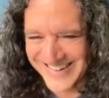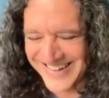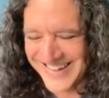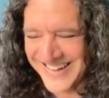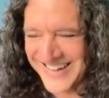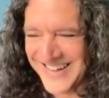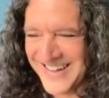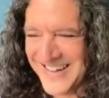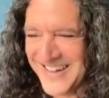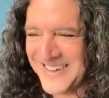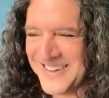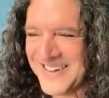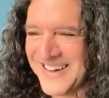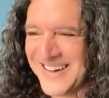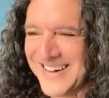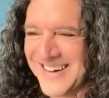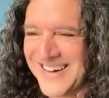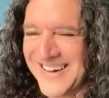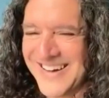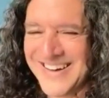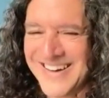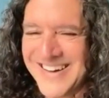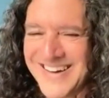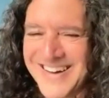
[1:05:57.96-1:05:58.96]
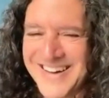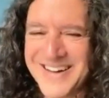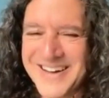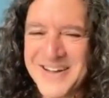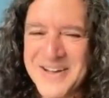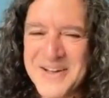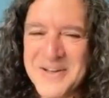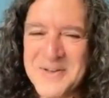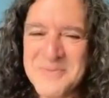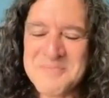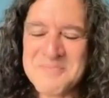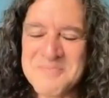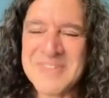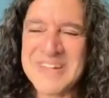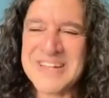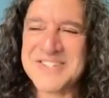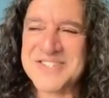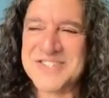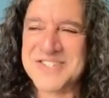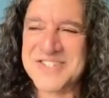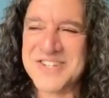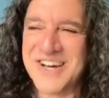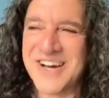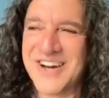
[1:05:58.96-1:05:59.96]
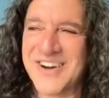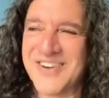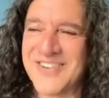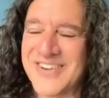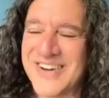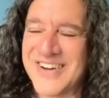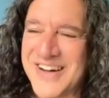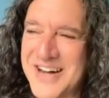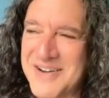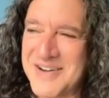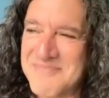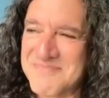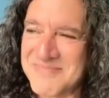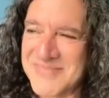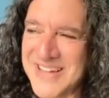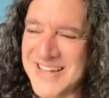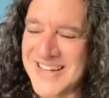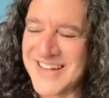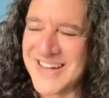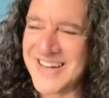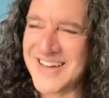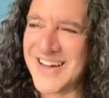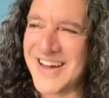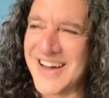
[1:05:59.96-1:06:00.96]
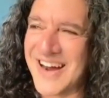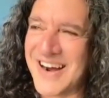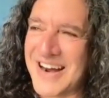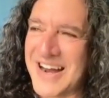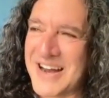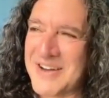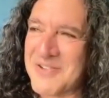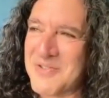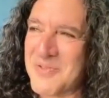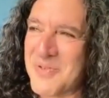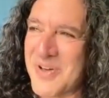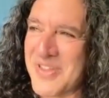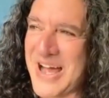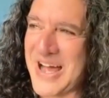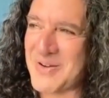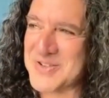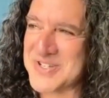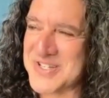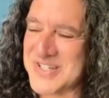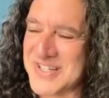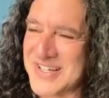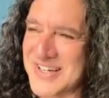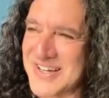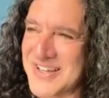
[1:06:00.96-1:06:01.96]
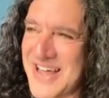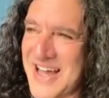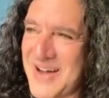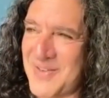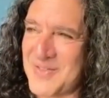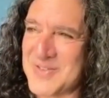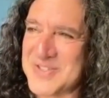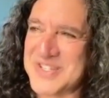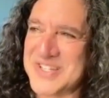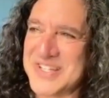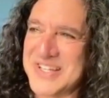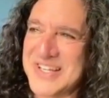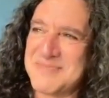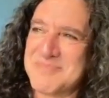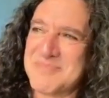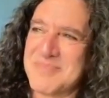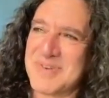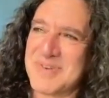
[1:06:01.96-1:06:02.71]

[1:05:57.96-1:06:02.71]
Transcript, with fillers: yeah. yeah. So, um, all right. Well, that was the that was the